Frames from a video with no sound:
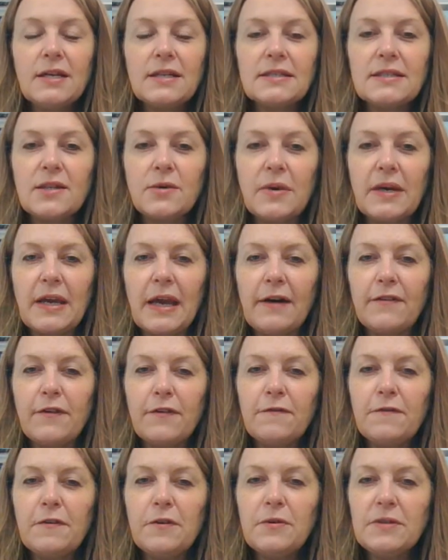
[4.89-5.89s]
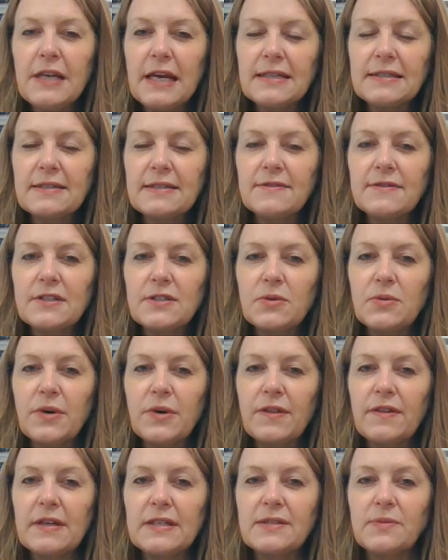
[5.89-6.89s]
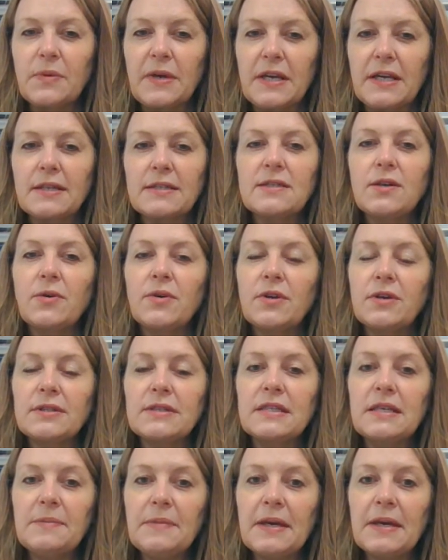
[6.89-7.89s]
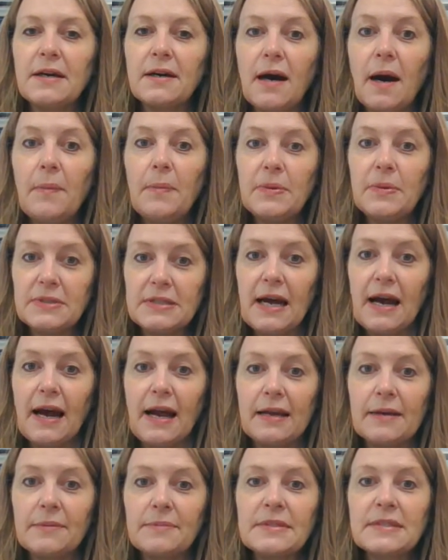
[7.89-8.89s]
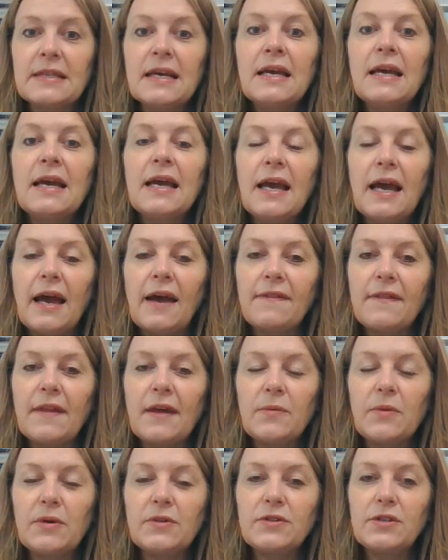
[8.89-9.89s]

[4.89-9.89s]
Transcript: So we have a few days of school this week, so you'll see me a couple times. And then